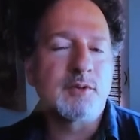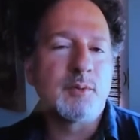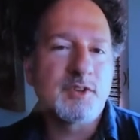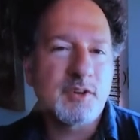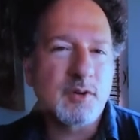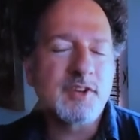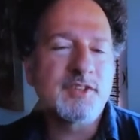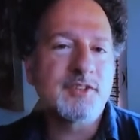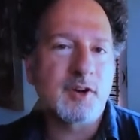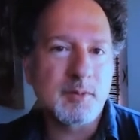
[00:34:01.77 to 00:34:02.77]
which had already
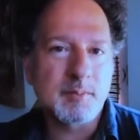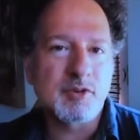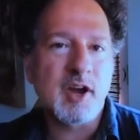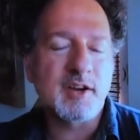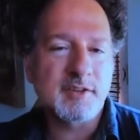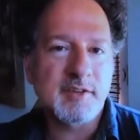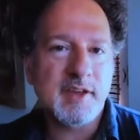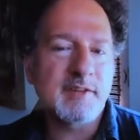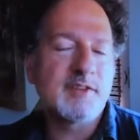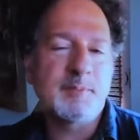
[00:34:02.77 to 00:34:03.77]
started prior to that.
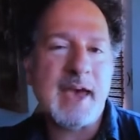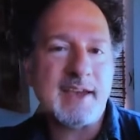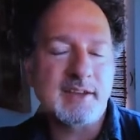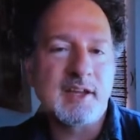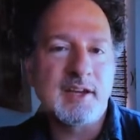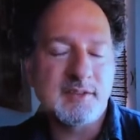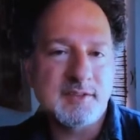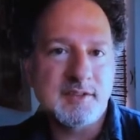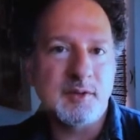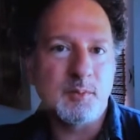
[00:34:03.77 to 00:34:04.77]
These packet lines,
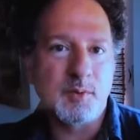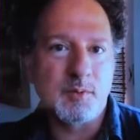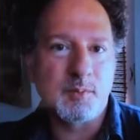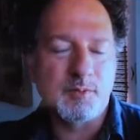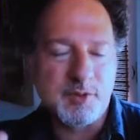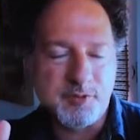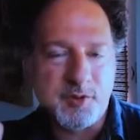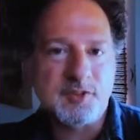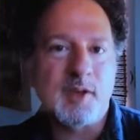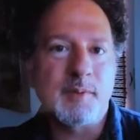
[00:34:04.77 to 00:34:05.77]
were the
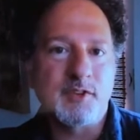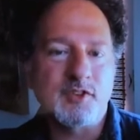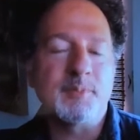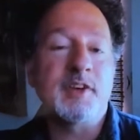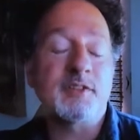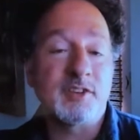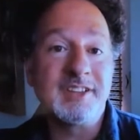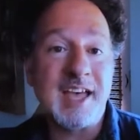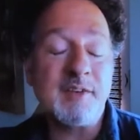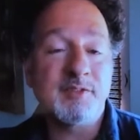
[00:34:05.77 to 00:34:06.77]
first time that ships actually
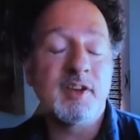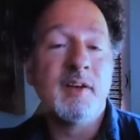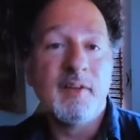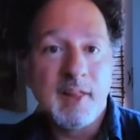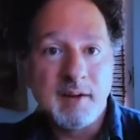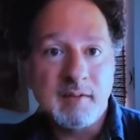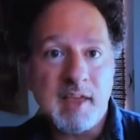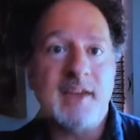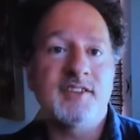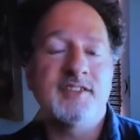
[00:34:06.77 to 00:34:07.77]
left
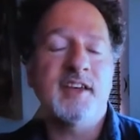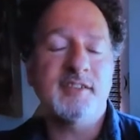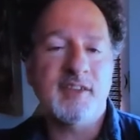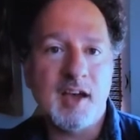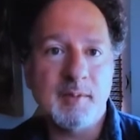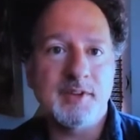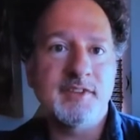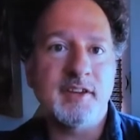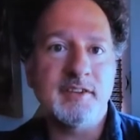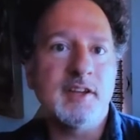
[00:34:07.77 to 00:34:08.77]
at a set time and a set date.